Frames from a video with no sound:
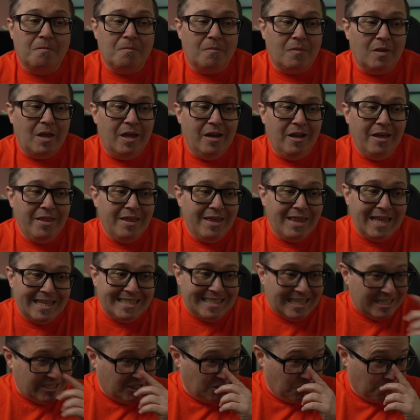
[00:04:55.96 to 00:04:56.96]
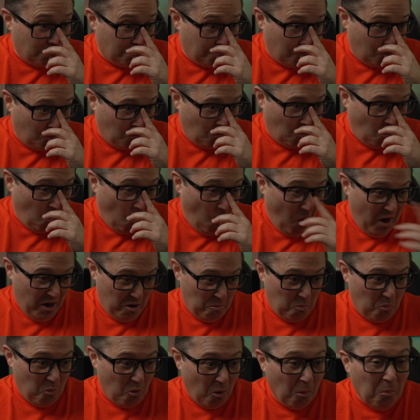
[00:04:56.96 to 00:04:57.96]
And I think that's actually a quite a
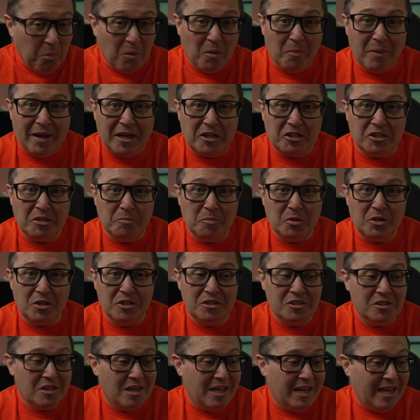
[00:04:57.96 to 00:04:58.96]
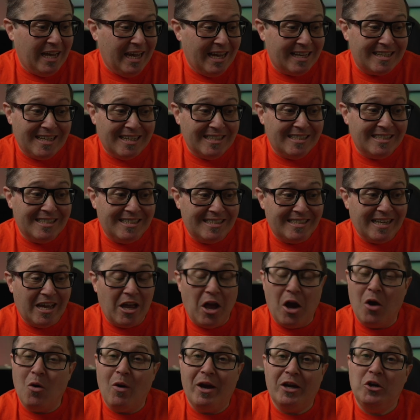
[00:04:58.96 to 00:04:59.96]
problem actually, because it doesn't say,
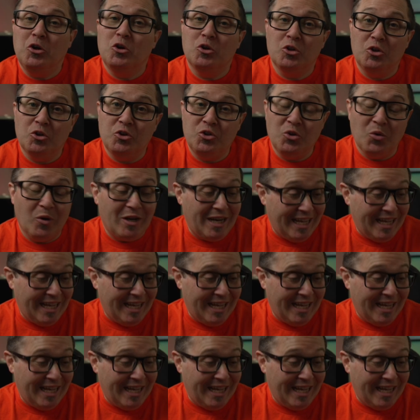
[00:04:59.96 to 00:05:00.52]
oh, I couldn't do it.